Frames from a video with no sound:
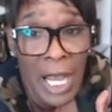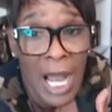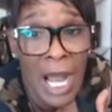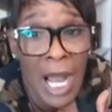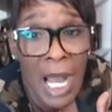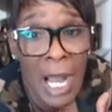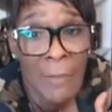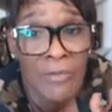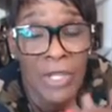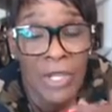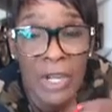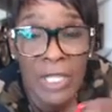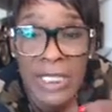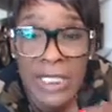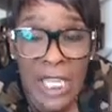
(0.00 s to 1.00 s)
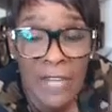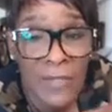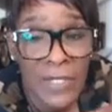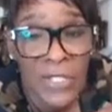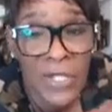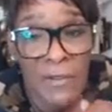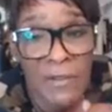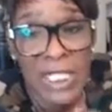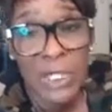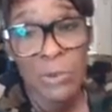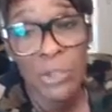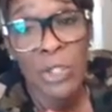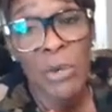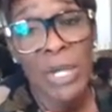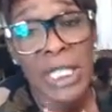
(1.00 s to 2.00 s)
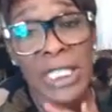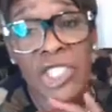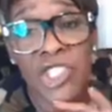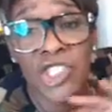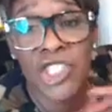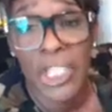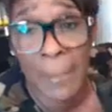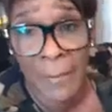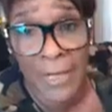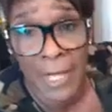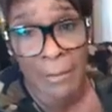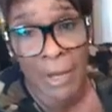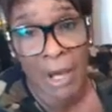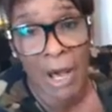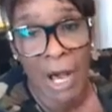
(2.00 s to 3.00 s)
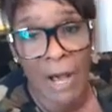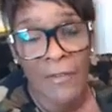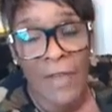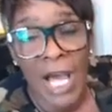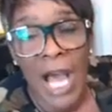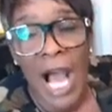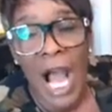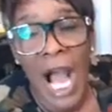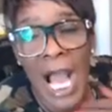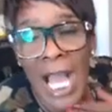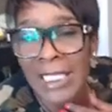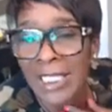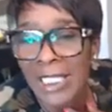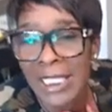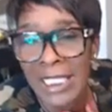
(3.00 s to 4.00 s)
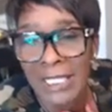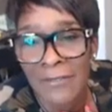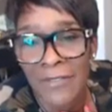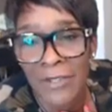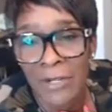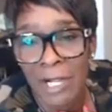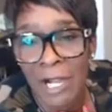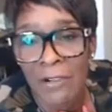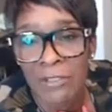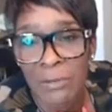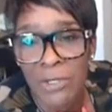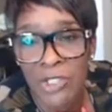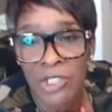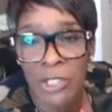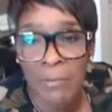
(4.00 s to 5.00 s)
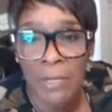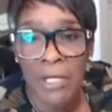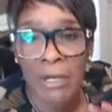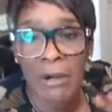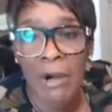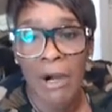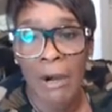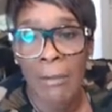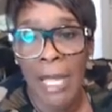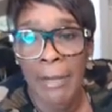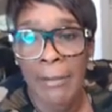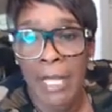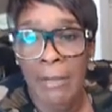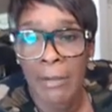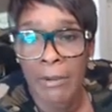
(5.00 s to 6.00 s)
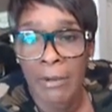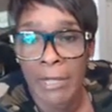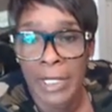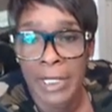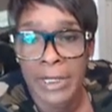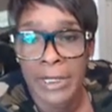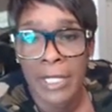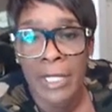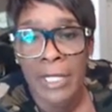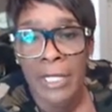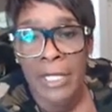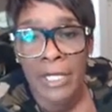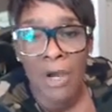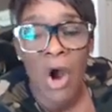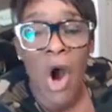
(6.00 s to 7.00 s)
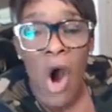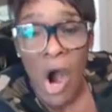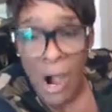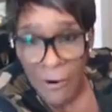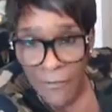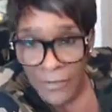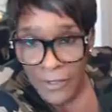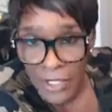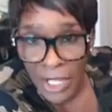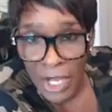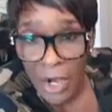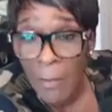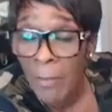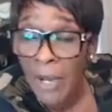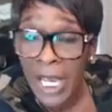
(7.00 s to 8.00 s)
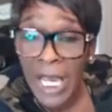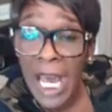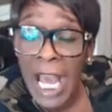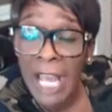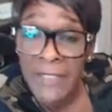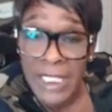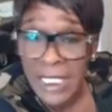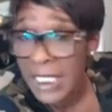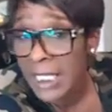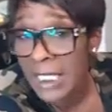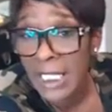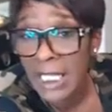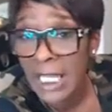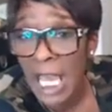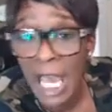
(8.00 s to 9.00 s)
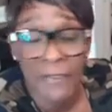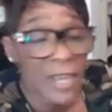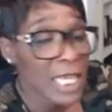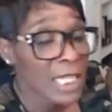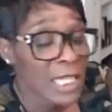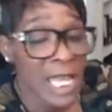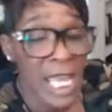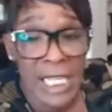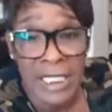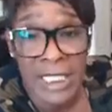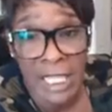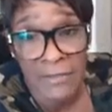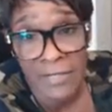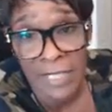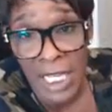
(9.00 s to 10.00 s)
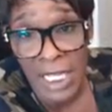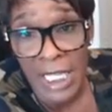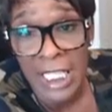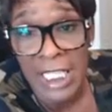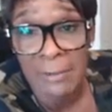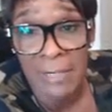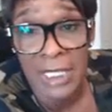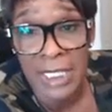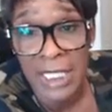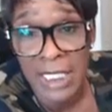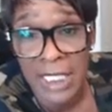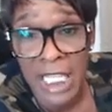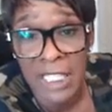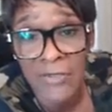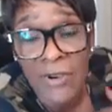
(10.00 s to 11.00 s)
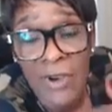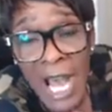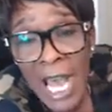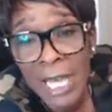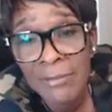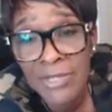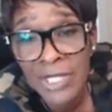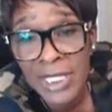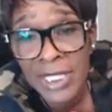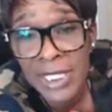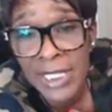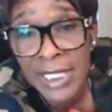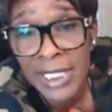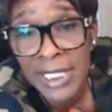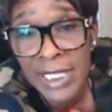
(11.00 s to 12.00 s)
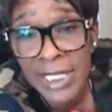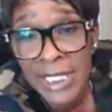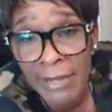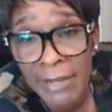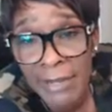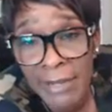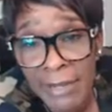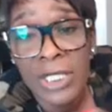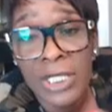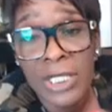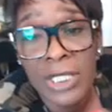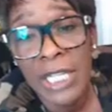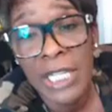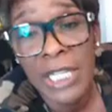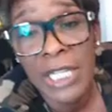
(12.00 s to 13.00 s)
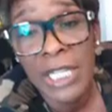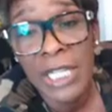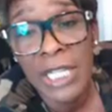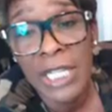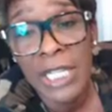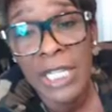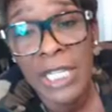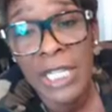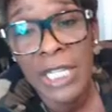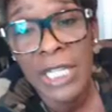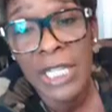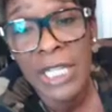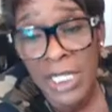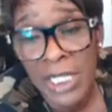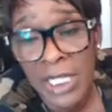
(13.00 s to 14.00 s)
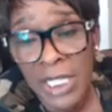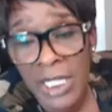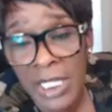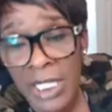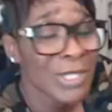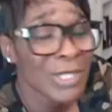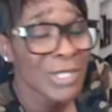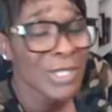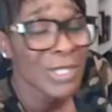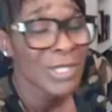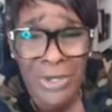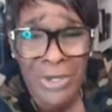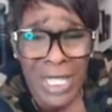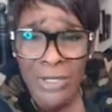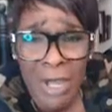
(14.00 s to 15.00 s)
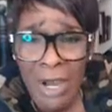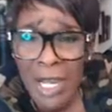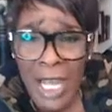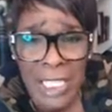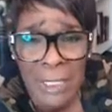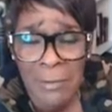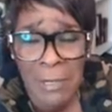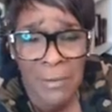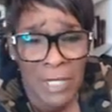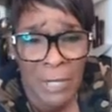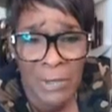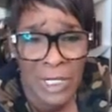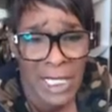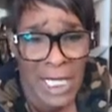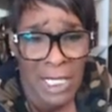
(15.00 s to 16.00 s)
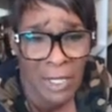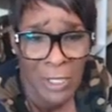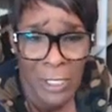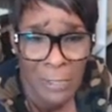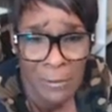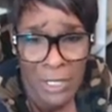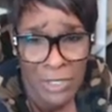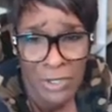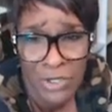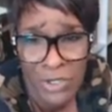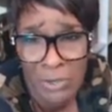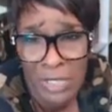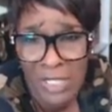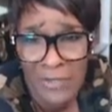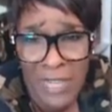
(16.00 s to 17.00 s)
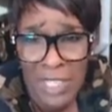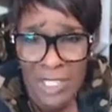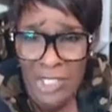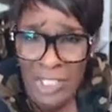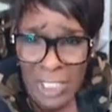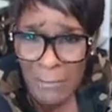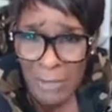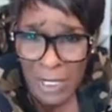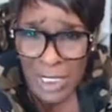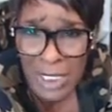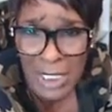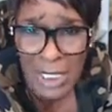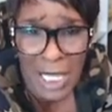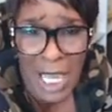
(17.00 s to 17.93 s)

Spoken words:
There are several services where you can ship them off. I just didn't feel comfortable shipping all my memories off, you know, but I've seen it. I've had clients that have done it. It's been successful. I'm just scary. So I do a local person, and you can just Google. There's all kinds of people that will scan all your pictures. You want to find the cheapest and the